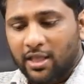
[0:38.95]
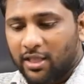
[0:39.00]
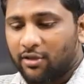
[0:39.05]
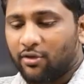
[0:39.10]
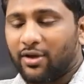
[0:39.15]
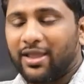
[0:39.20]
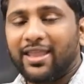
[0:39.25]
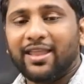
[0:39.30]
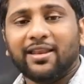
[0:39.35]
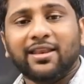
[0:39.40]

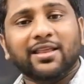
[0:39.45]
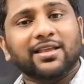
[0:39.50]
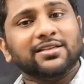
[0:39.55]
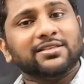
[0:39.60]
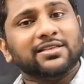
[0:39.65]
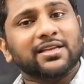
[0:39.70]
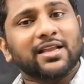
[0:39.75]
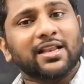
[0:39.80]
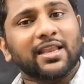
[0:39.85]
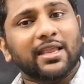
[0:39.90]
your
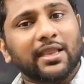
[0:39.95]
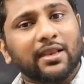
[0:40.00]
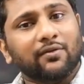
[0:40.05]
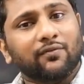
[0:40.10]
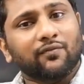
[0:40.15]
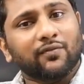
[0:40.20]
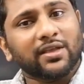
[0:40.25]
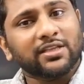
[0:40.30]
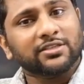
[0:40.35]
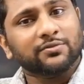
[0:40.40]
initial
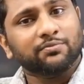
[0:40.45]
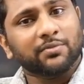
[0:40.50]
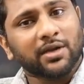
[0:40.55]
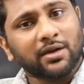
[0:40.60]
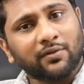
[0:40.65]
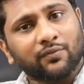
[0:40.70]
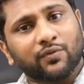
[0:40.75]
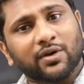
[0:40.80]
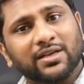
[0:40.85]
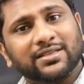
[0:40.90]

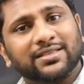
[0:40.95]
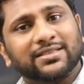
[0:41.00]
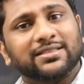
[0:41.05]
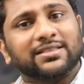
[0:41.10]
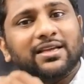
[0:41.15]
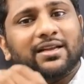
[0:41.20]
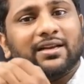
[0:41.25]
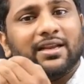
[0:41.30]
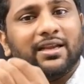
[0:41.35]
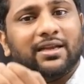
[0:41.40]
investment versus
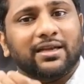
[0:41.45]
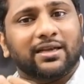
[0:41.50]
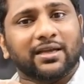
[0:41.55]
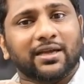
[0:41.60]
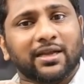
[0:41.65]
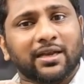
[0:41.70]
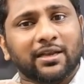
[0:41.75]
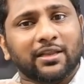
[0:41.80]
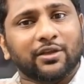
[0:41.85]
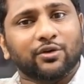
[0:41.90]
the
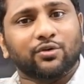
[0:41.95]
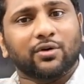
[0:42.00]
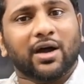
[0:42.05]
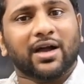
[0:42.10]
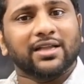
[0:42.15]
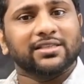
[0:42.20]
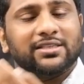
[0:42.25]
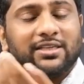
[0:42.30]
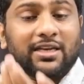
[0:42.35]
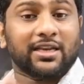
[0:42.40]
return you
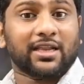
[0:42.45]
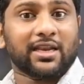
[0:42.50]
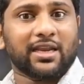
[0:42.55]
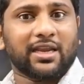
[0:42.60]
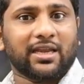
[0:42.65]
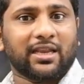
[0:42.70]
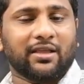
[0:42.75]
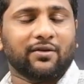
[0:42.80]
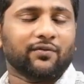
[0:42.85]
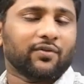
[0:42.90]
are
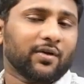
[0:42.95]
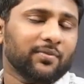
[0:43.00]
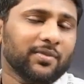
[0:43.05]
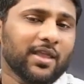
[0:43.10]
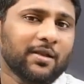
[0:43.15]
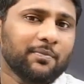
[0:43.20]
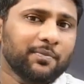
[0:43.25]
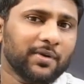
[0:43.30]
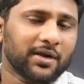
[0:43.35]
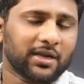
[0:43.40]
generating from
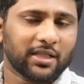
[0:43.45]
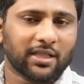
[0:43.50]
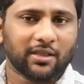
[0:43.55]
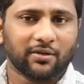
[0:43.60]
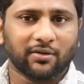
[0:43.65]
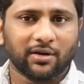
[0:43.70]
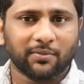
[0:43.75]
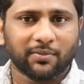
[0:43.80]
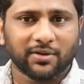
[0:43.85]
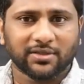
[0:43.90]
that
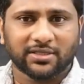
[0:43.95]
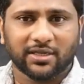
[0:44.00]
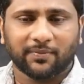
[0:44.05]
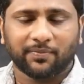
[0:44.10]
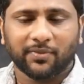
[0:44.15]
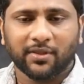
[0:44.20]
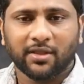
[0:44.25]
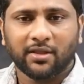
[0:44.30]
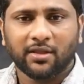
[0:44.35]
particular project.